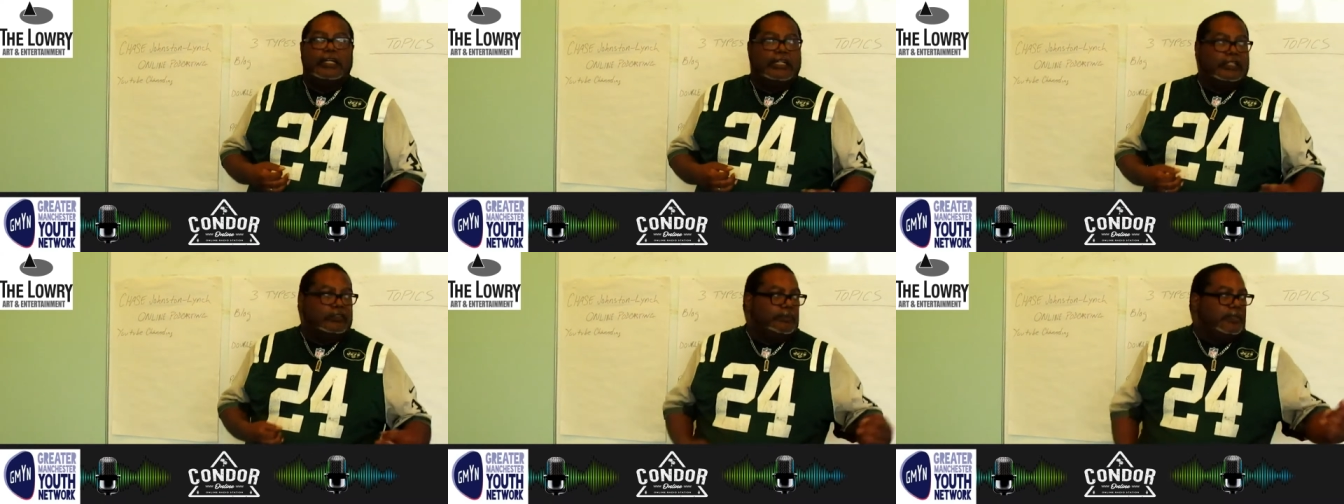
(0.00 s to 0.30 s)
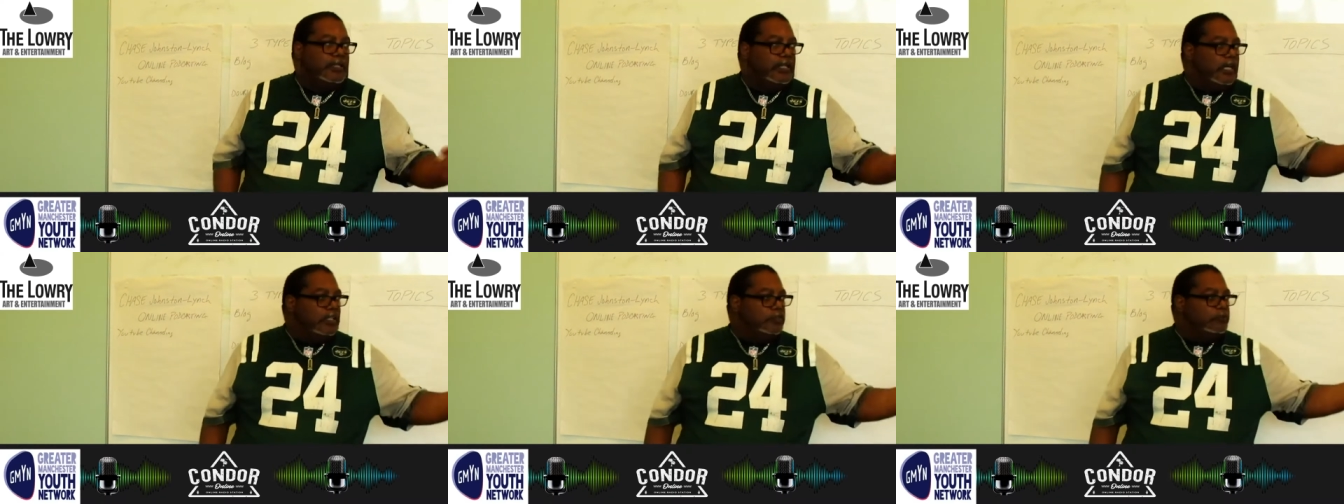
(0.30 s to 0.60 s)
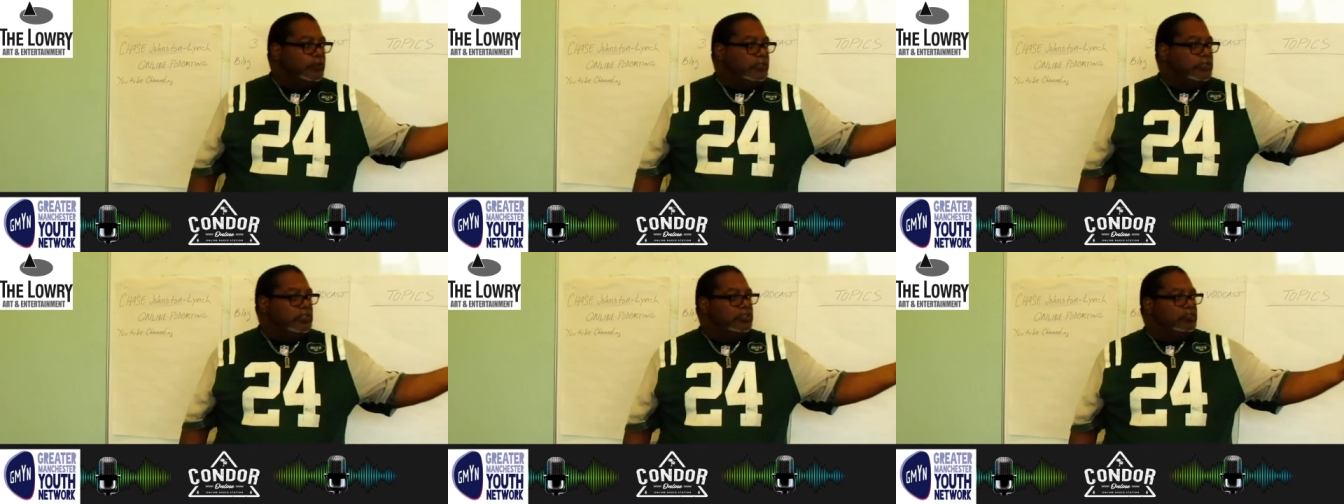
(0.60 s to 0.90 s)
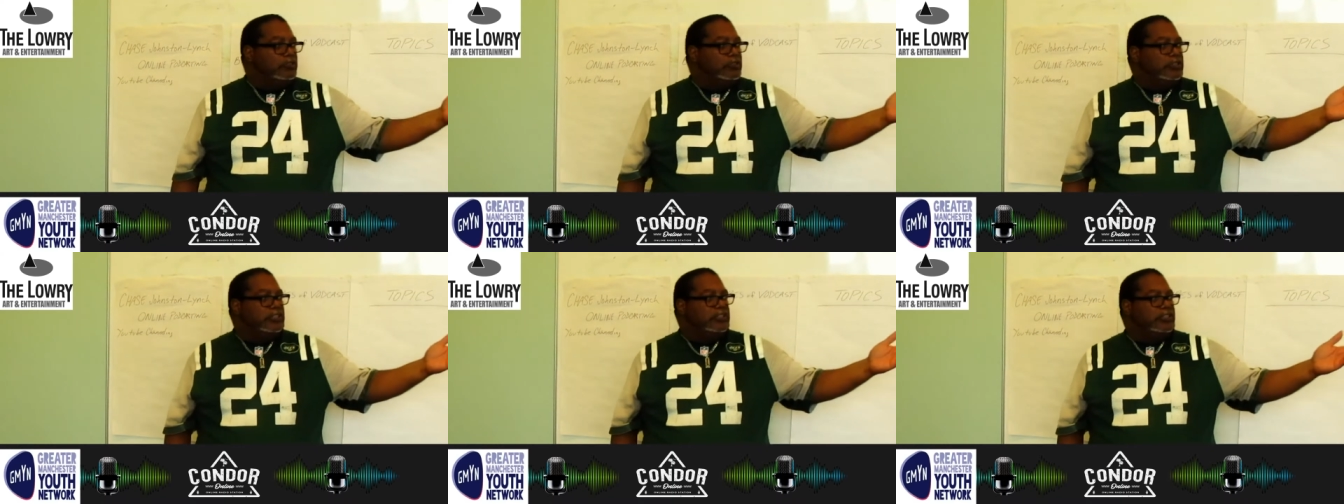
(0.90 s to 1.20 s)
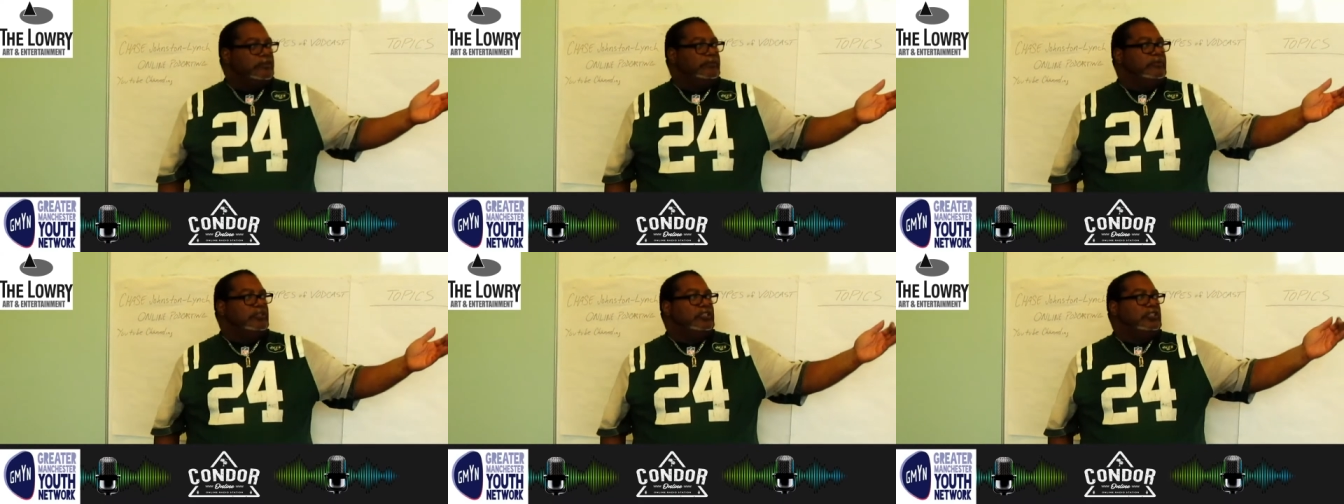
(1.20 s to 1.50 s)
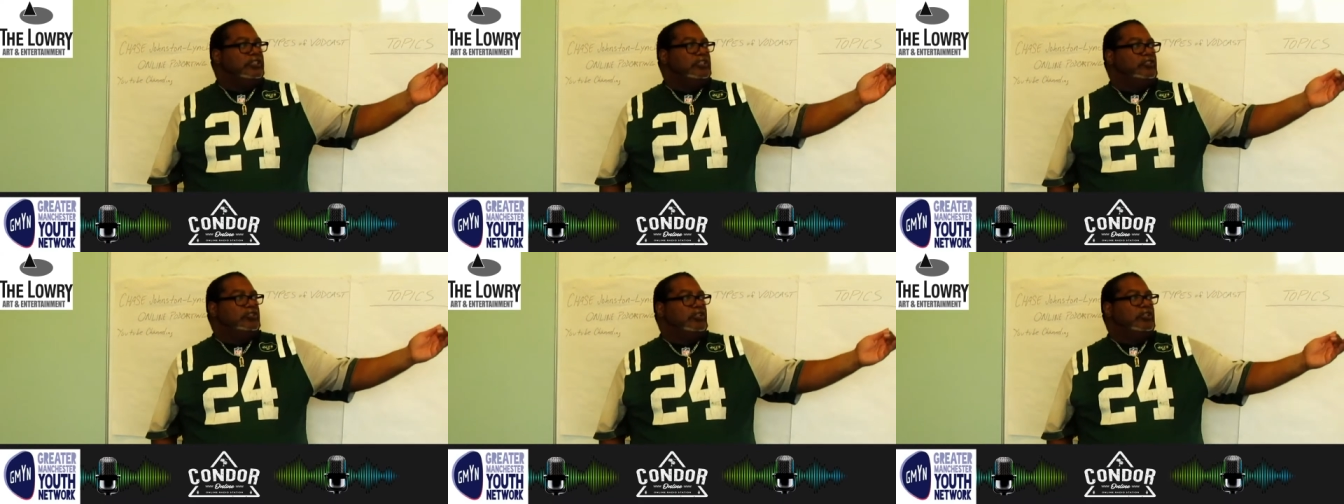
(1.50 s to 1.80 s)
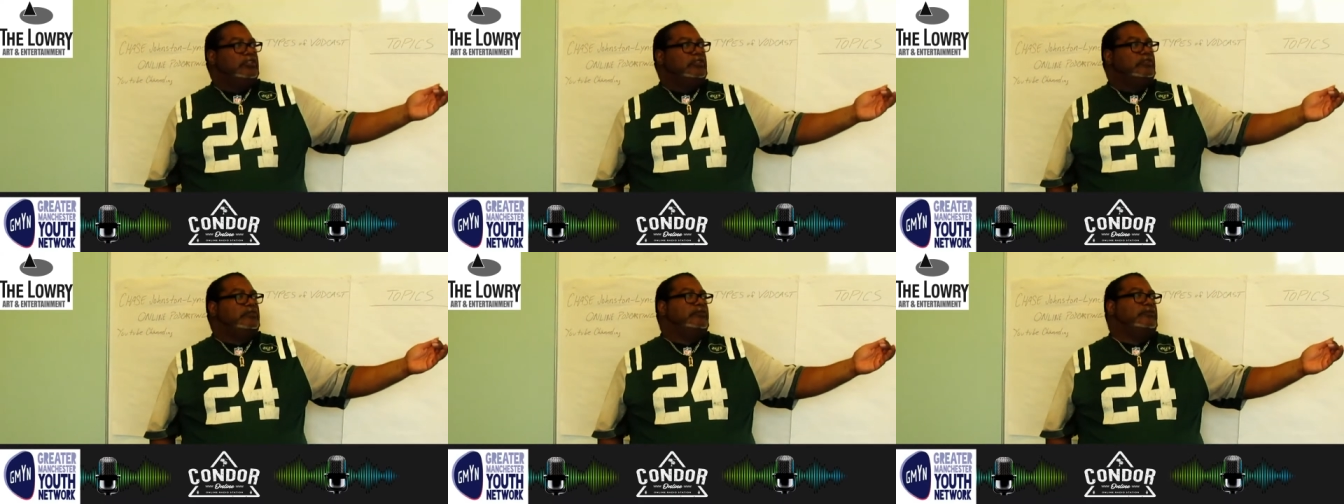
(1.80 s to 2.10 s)
It's because when you're doing this community
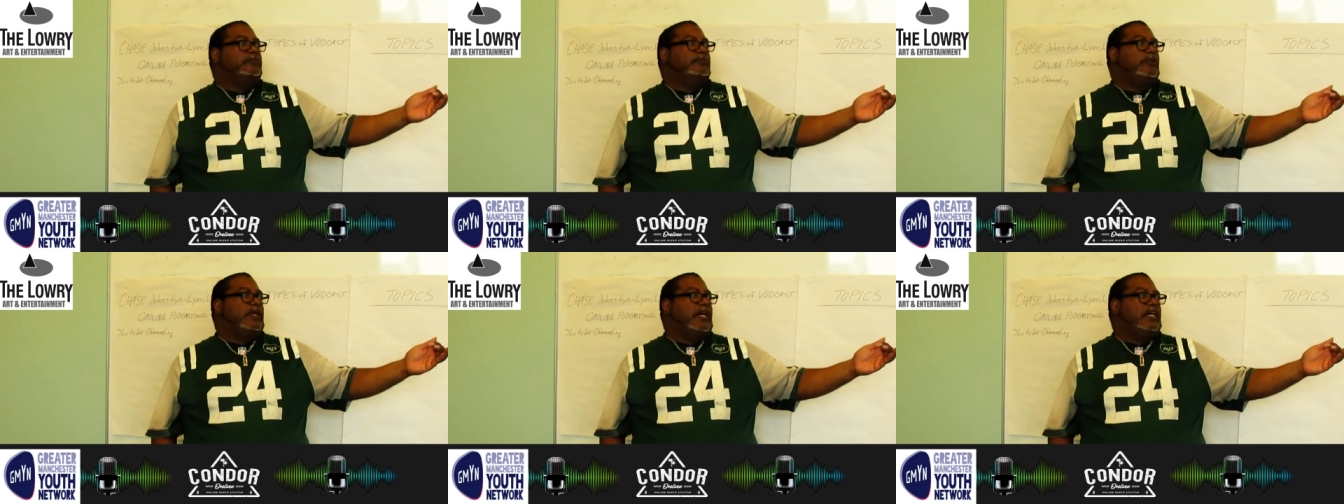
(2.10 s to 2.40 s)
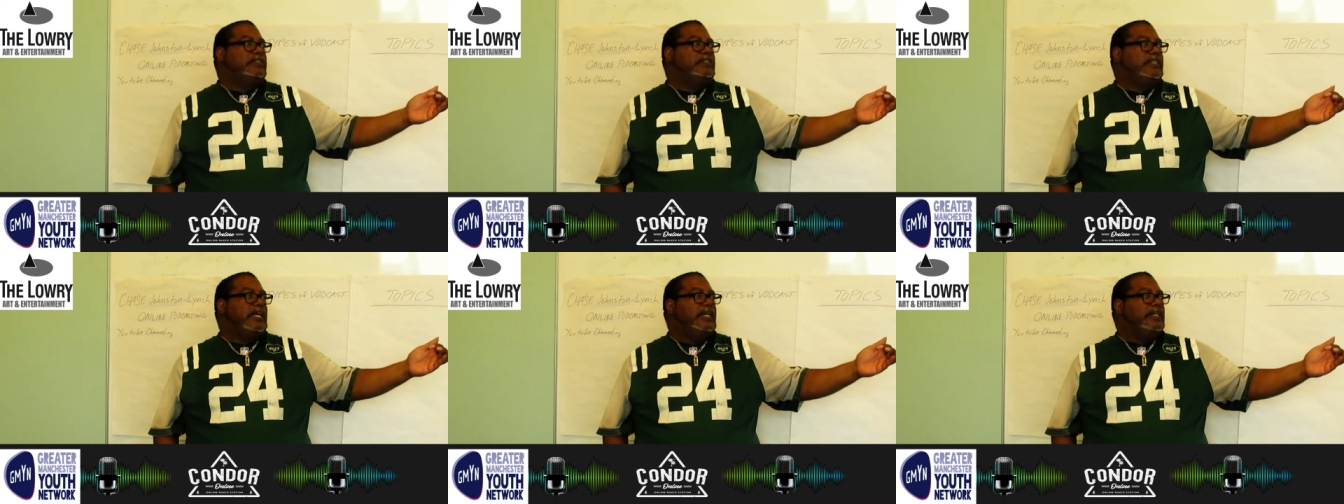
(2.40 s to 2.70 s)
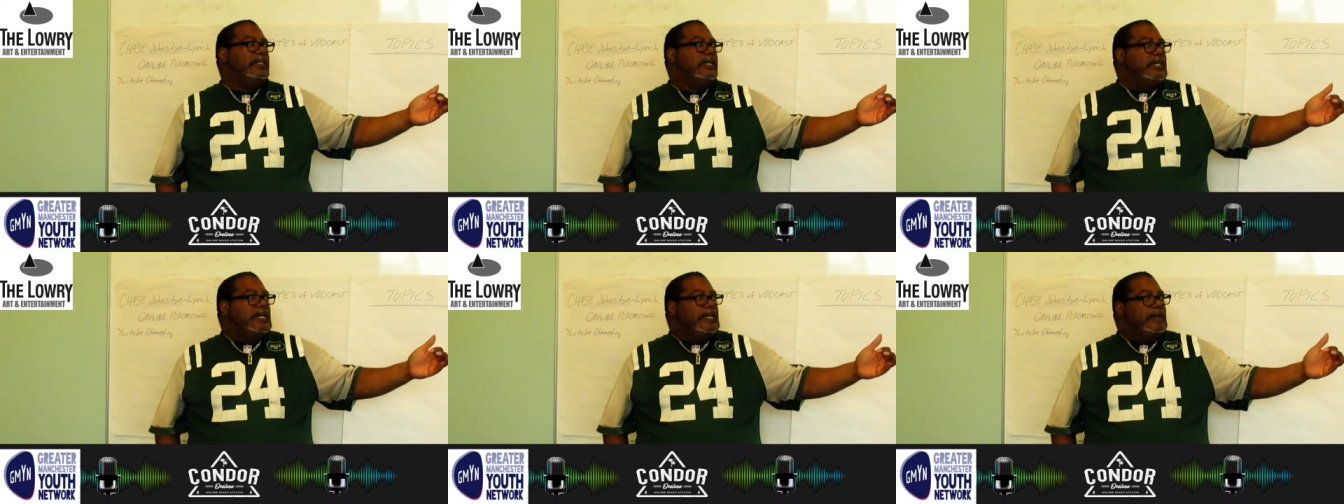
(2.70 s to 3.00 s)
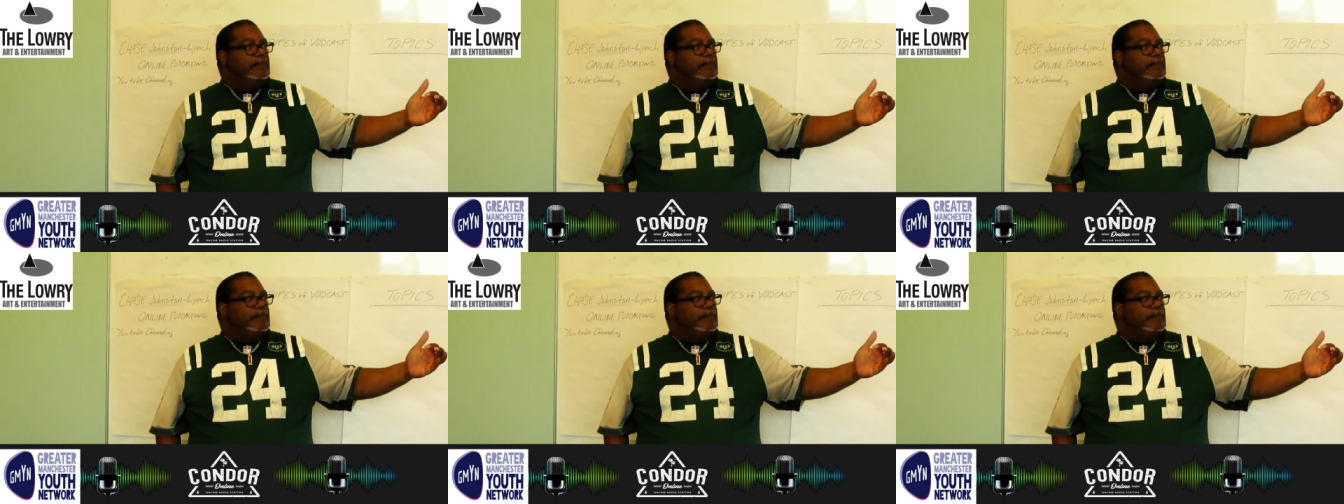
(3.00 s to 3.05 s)
journalism project,